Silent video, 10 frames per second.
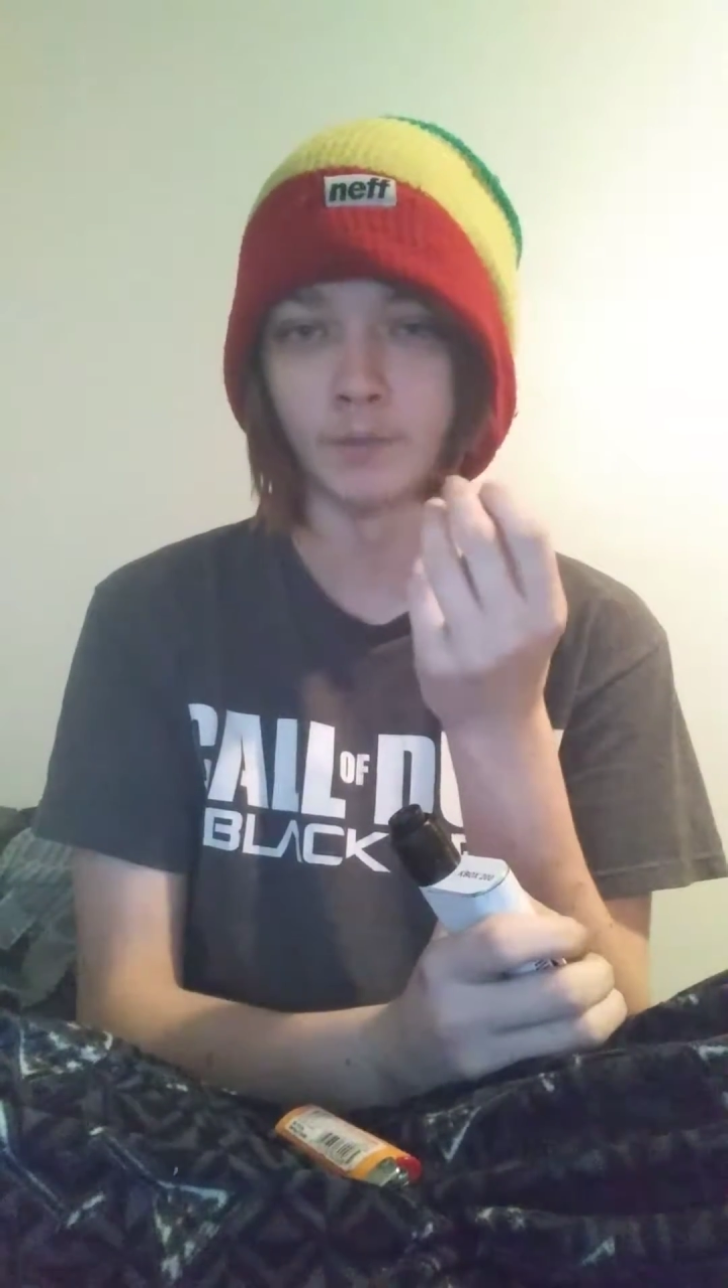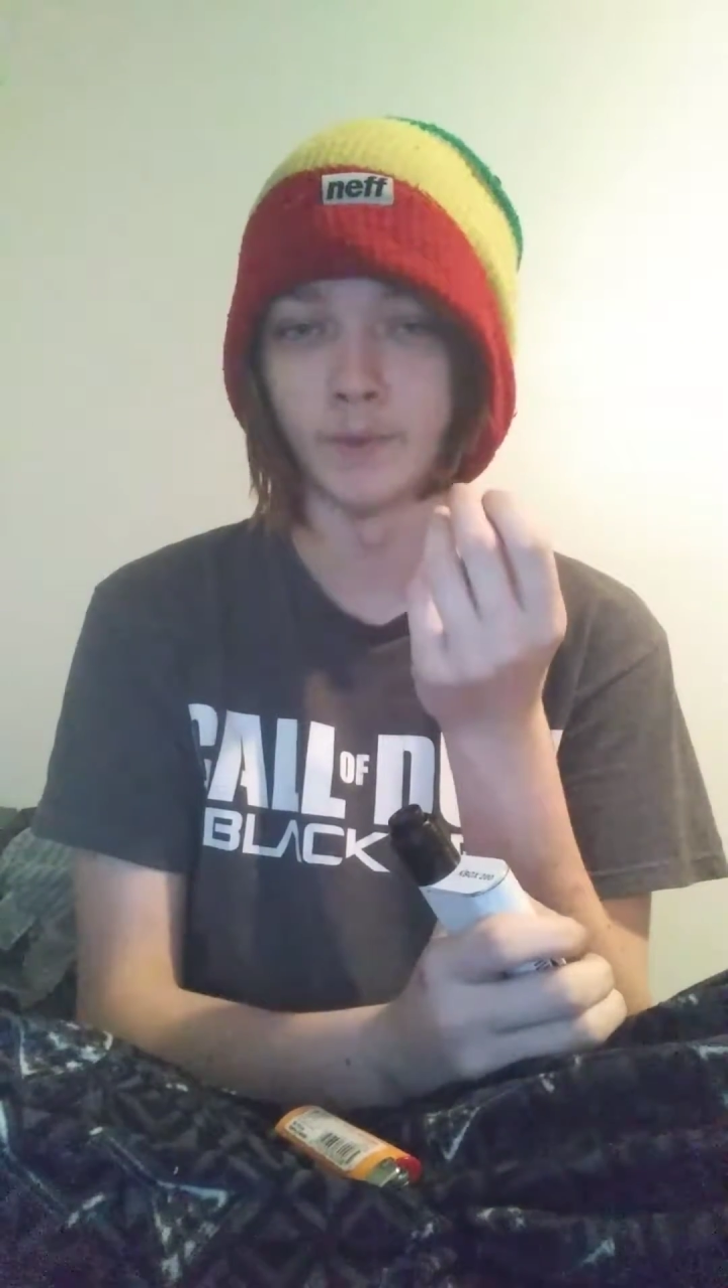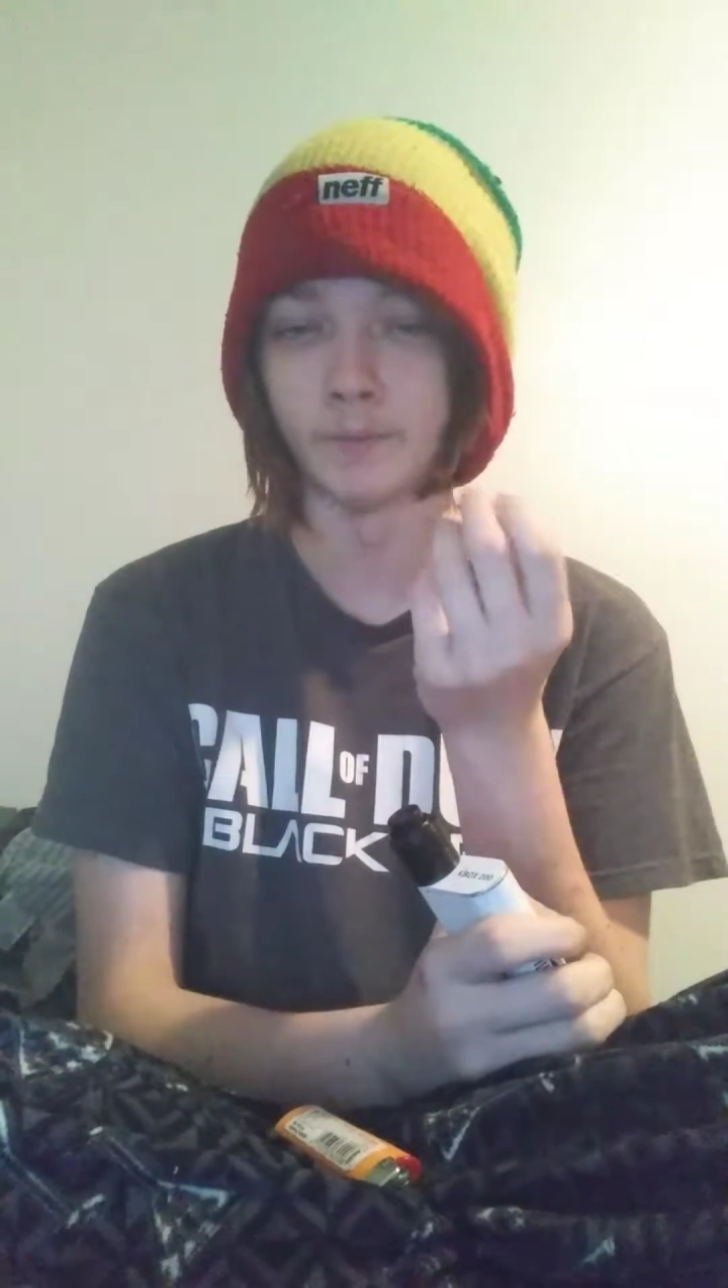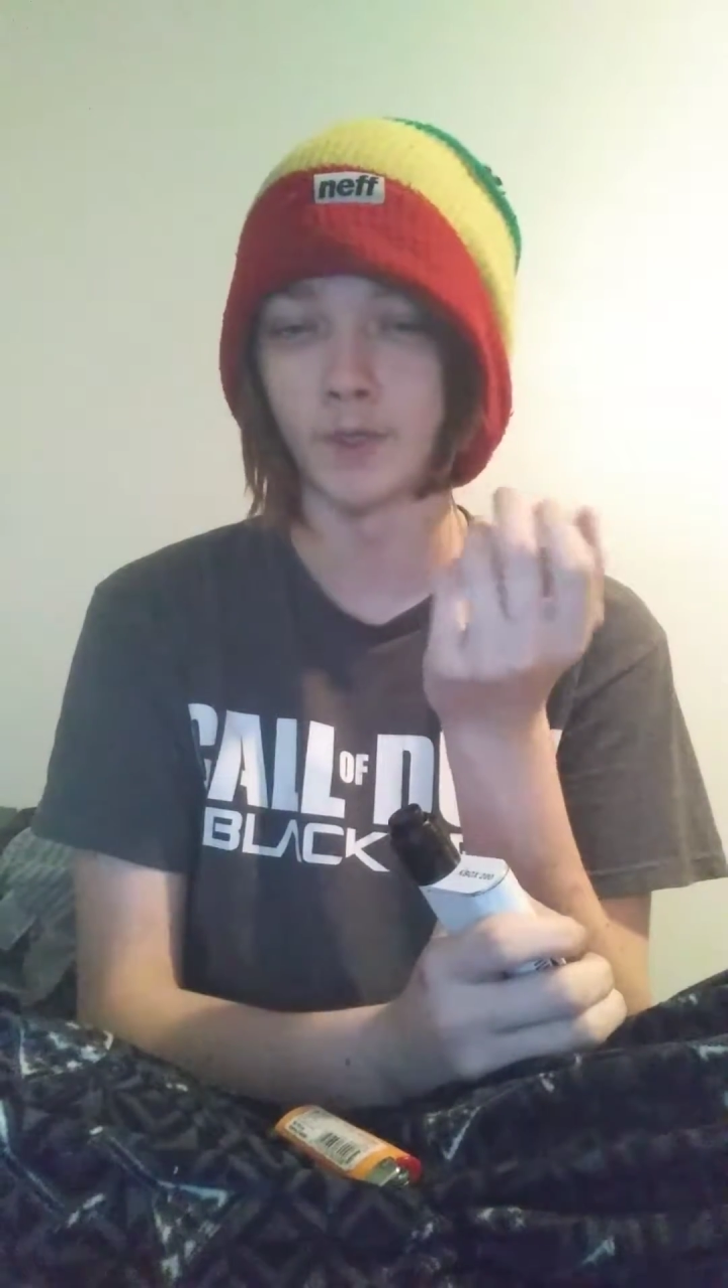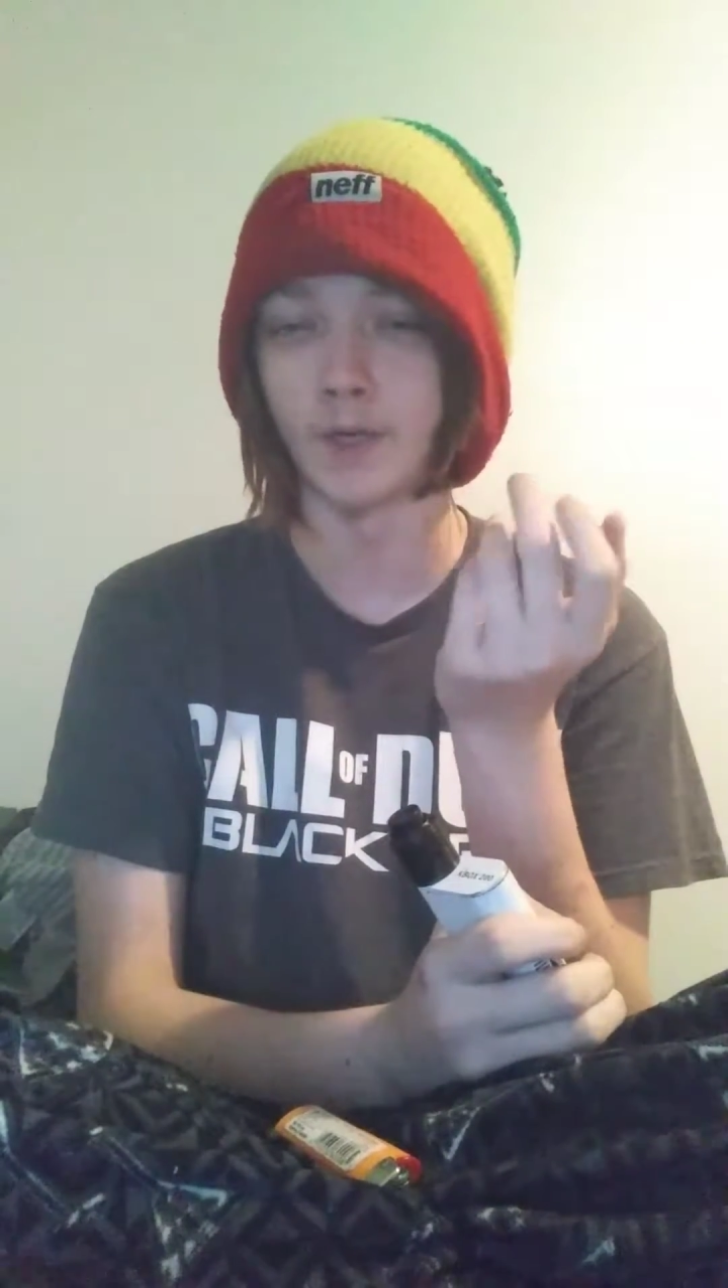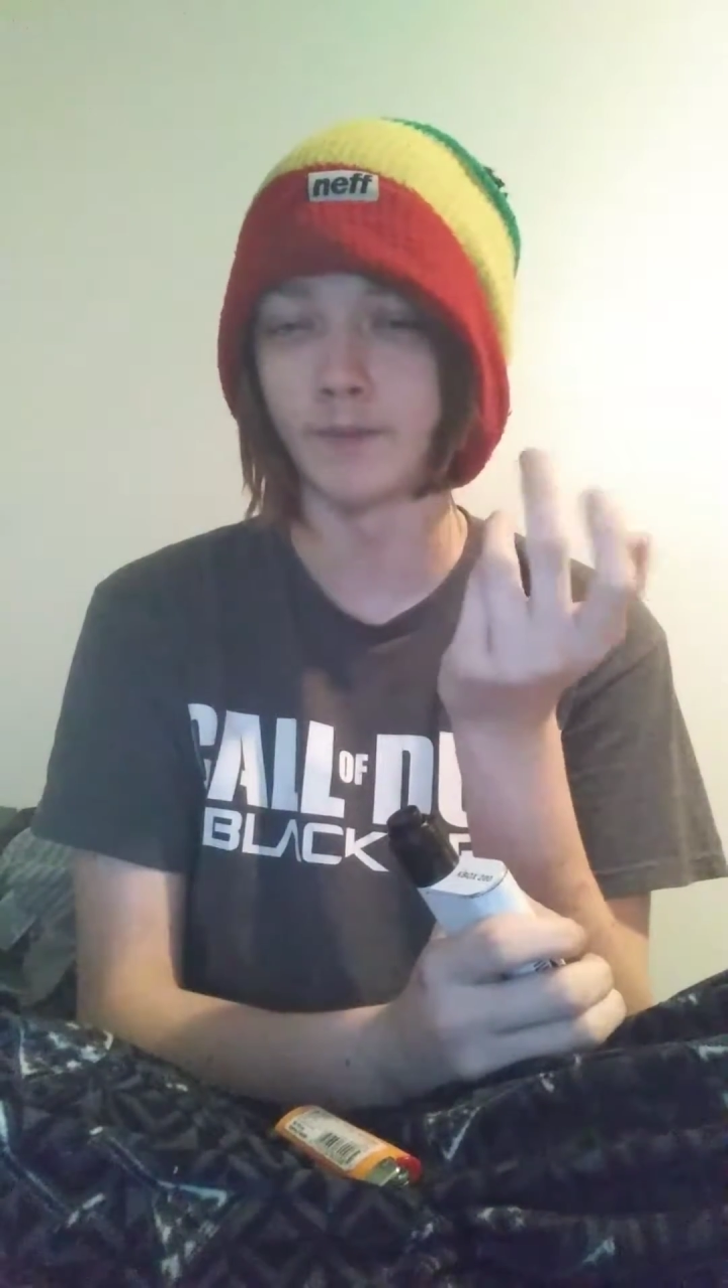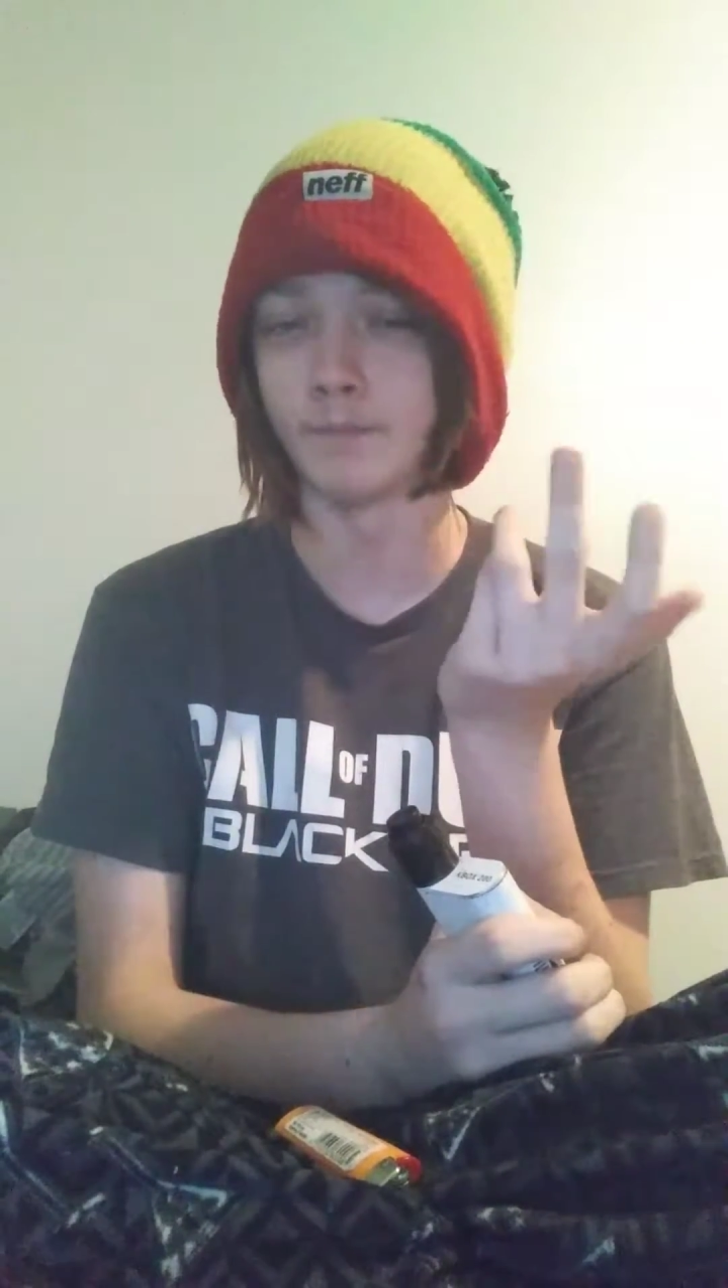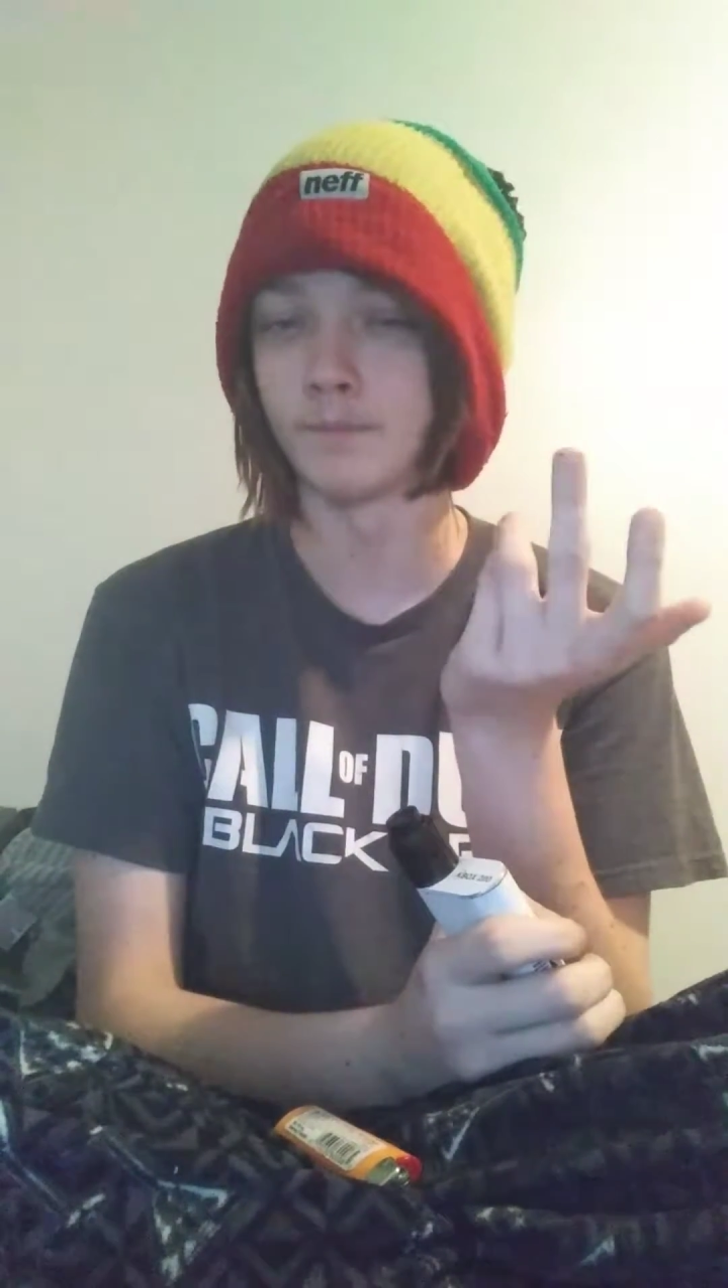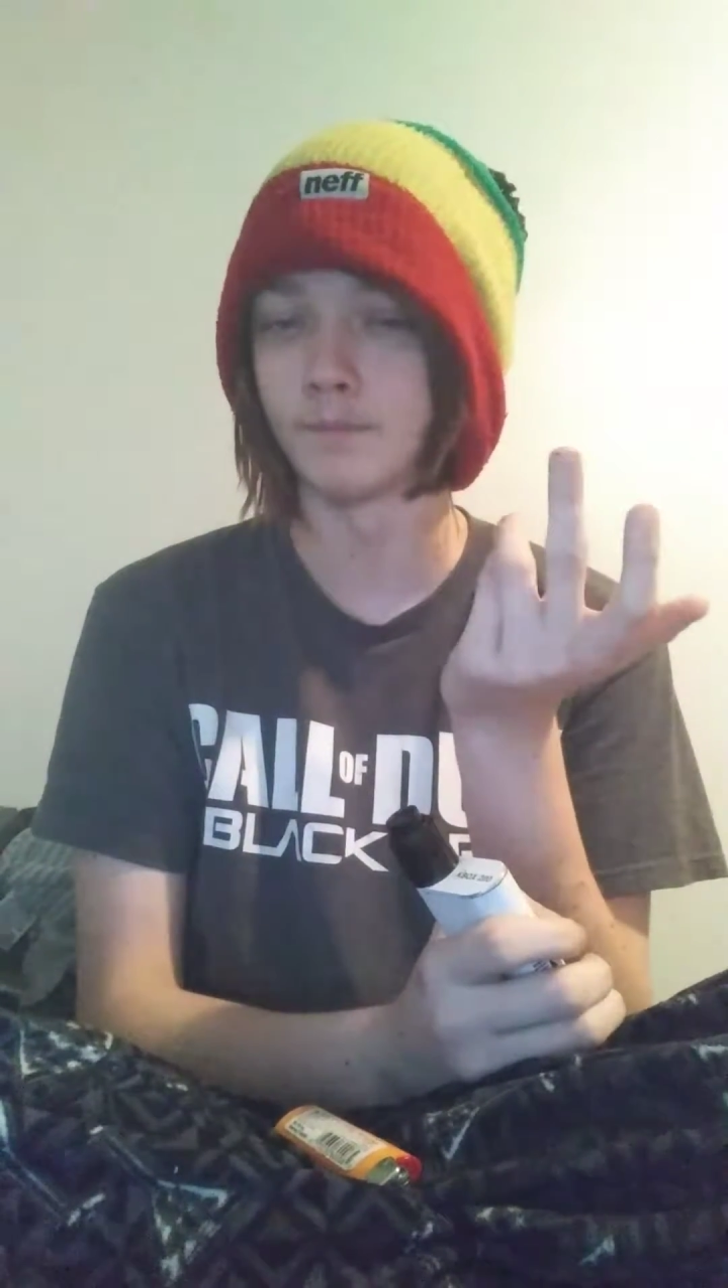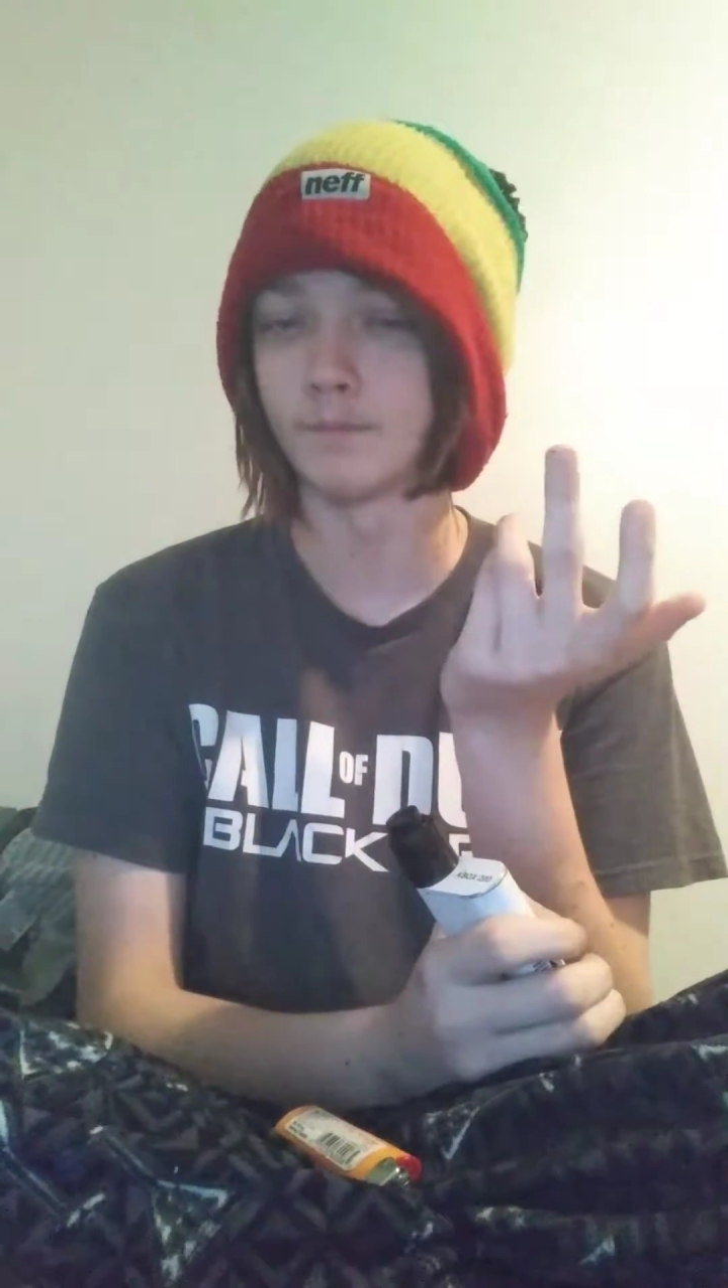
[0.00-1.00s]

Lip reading: whipped cream